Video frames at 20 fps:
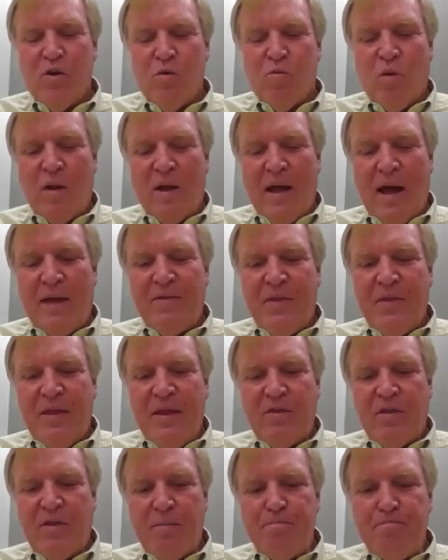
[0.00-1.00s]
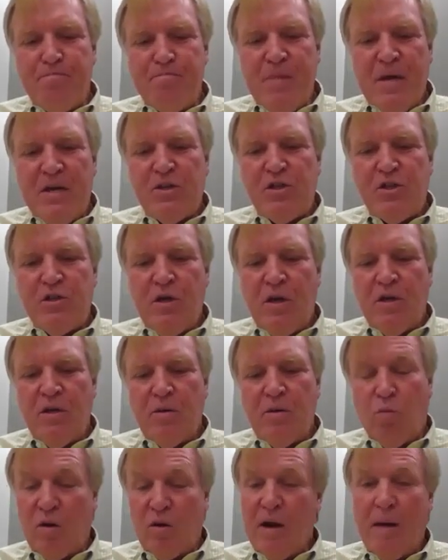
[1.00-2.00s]
Well, I think the mission,
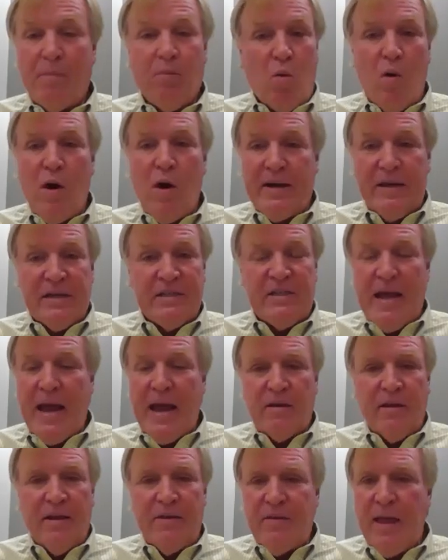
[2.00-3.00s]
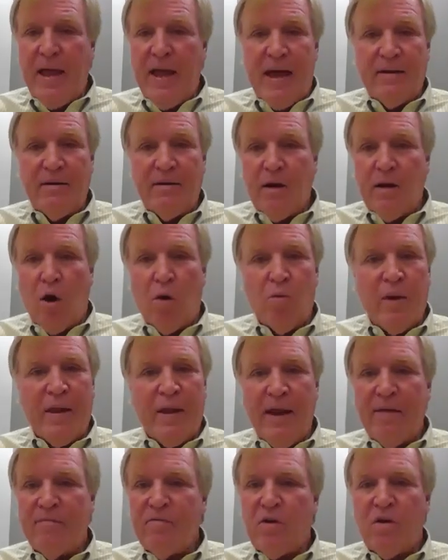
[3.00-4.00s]
well, number one, exactly that. Are
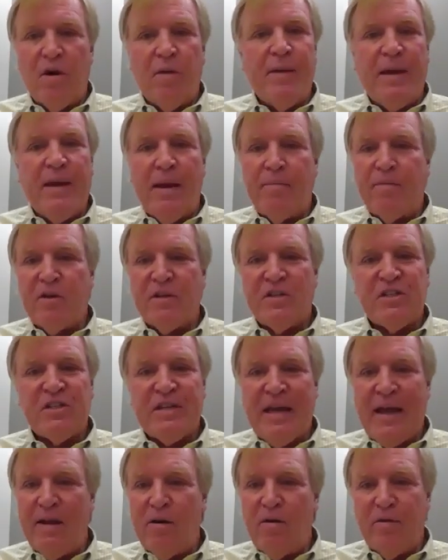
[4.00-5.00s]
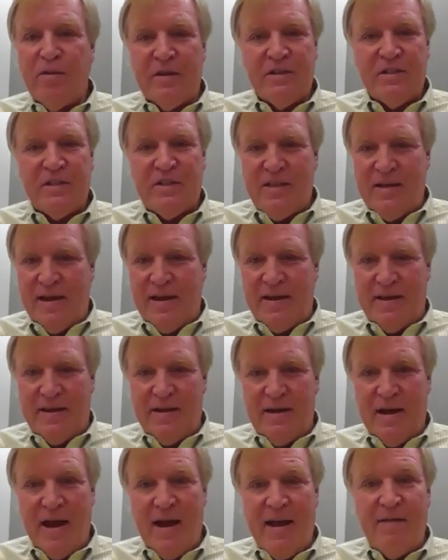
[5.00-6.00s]
we ever going to be able to scale this thing?
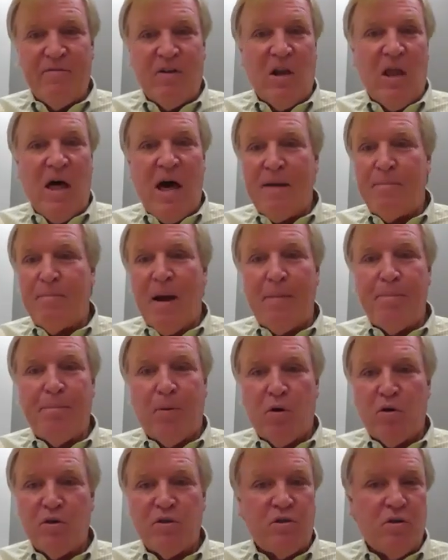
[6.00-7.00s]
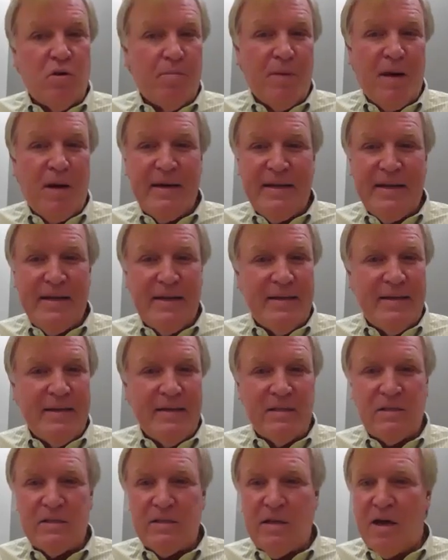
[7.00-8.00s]
And I have a lot of my personal money in
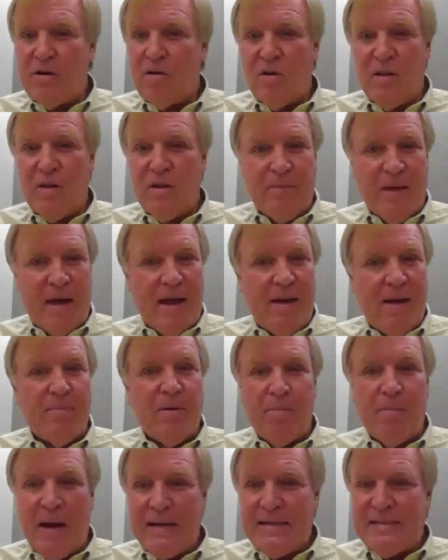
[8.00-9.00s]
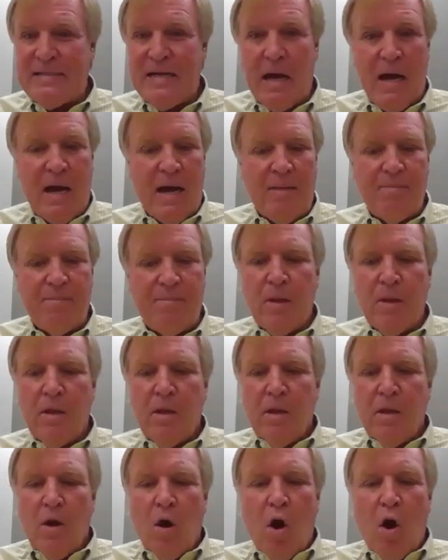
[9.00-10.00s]
this, not only that, but my time.
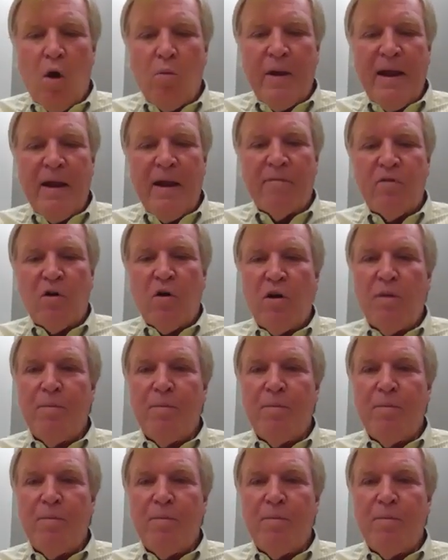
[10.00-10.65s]
Are we ever going to